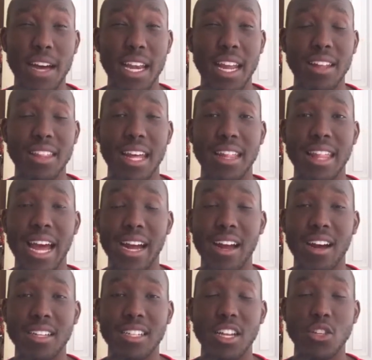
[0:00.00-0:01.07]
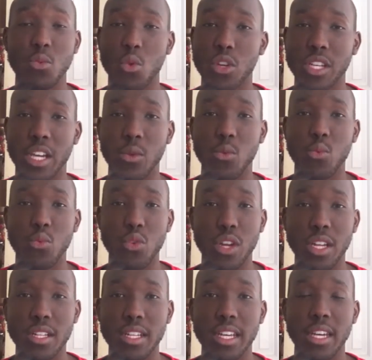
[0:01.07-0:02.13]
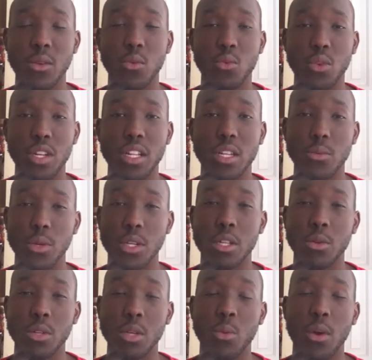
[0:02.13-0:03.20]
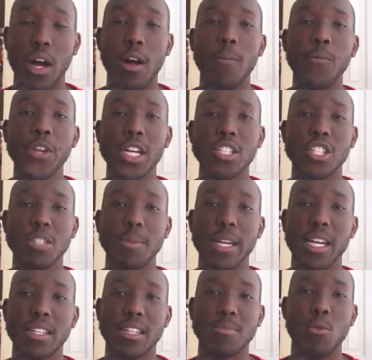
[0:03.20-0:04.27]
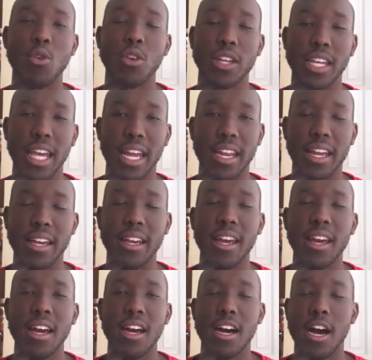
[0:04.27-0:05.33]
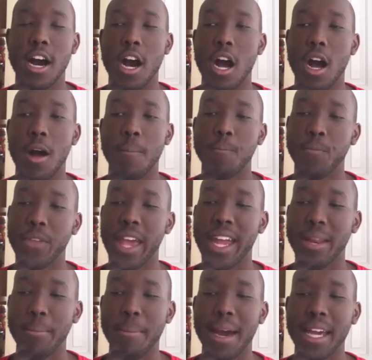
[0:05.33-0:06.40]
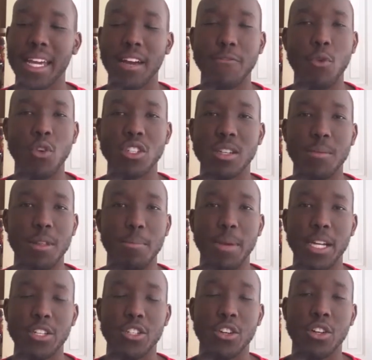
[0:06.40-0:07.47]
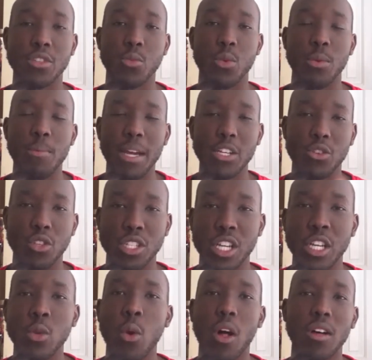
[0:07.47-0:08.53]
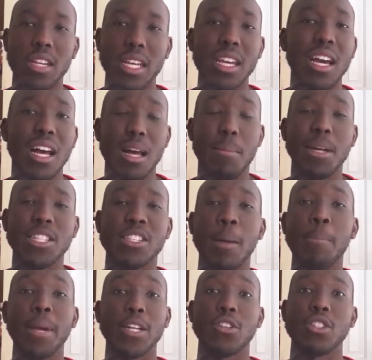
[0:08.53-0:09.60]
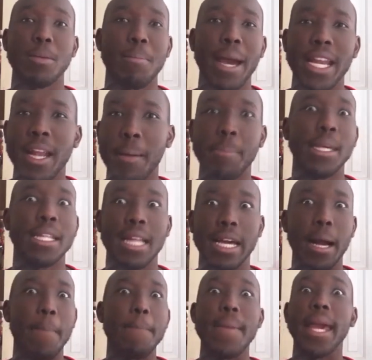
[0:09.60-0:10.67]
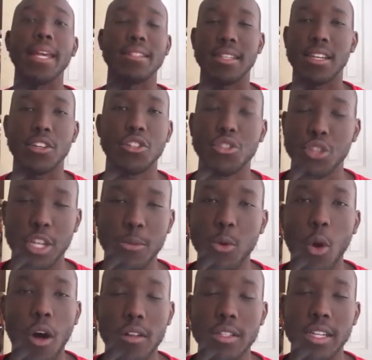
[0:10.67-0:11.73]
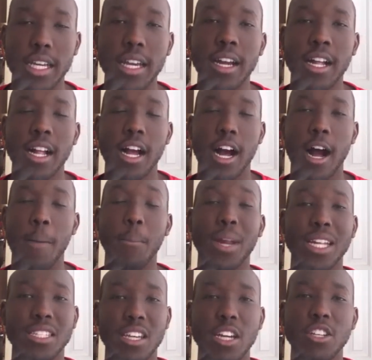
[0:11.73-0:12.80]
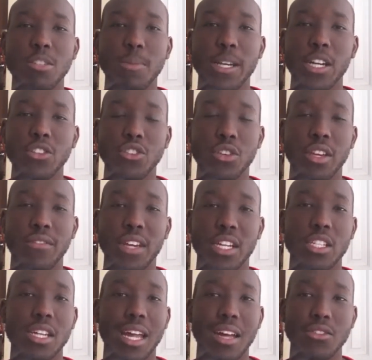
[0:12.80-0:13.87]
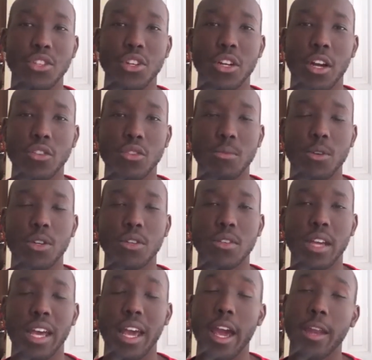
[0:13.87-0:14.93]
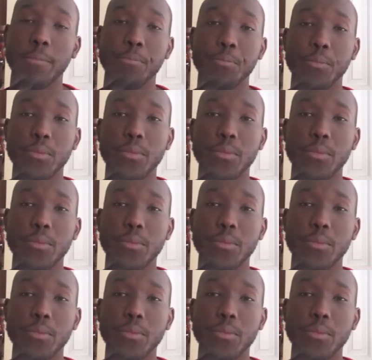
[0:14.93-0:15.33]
to find out that that content is working really, really, really, really well, just because it's more organic. And it might, of course, some of the pictures, we make sure it's good quality, but some pictures, it might not be like amazing, extreme quality. But it's good just because you're giving a shout out to your customers and